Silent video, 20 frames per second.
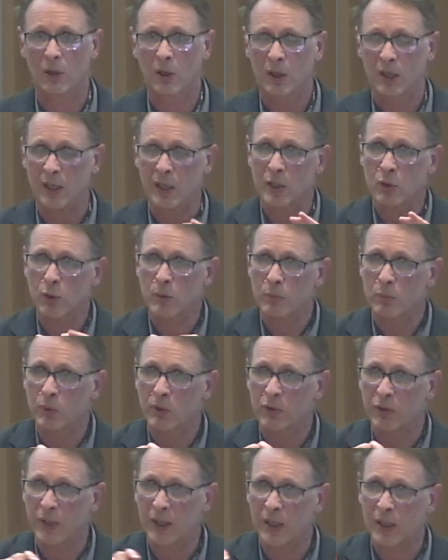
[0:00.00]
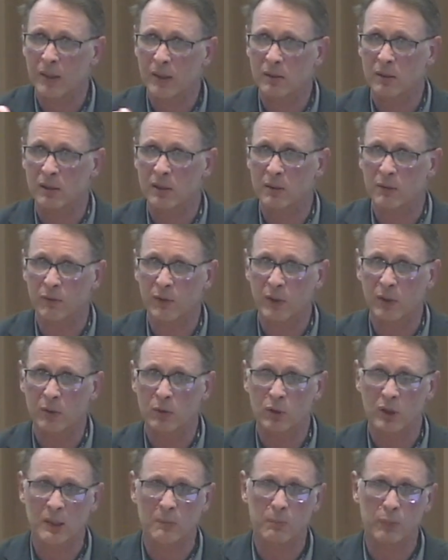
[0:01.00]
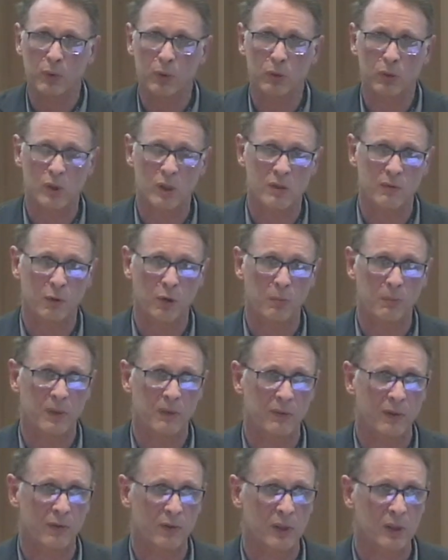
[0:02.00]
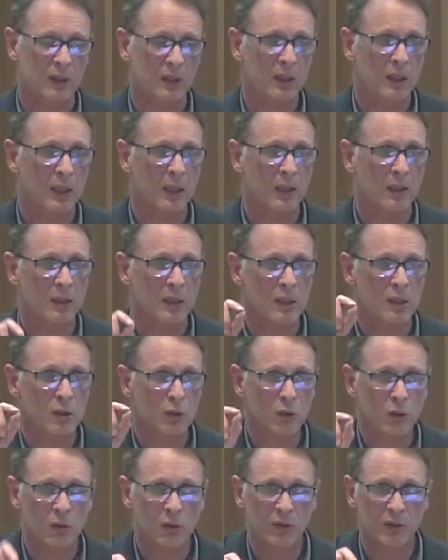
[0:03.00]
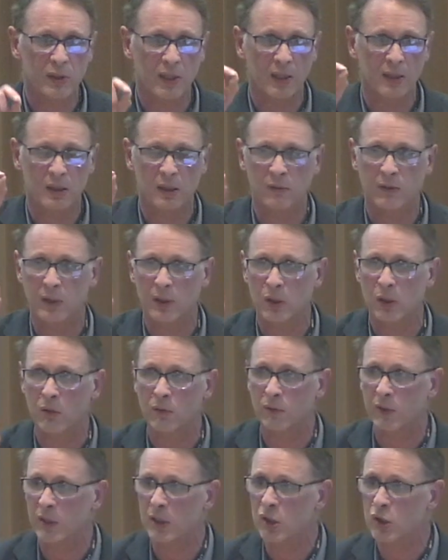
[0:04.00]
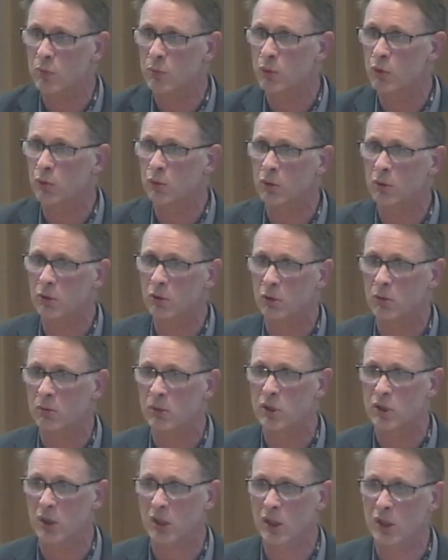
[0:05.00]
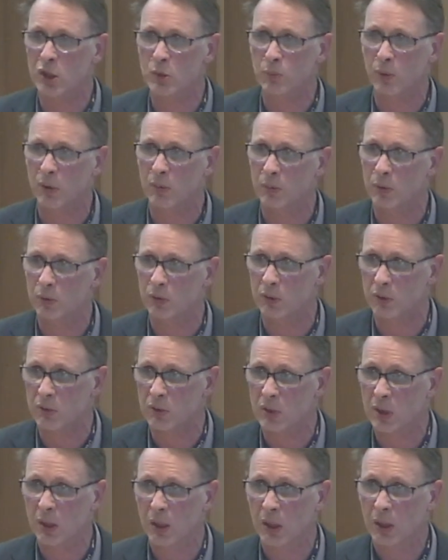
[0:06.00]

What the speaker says: equipped with 8 different reporters for p53, and they score the activity of each mutant towards each promoters.